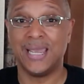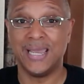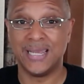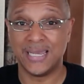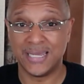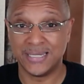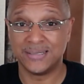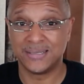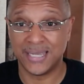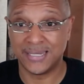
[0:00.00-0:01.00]

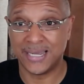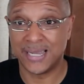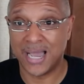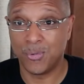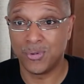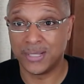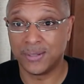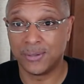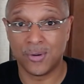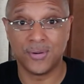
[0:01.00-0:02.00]
and saying that God will get the
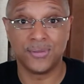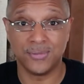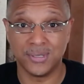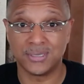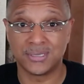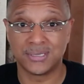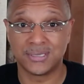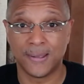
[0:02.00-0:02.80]
glory through this.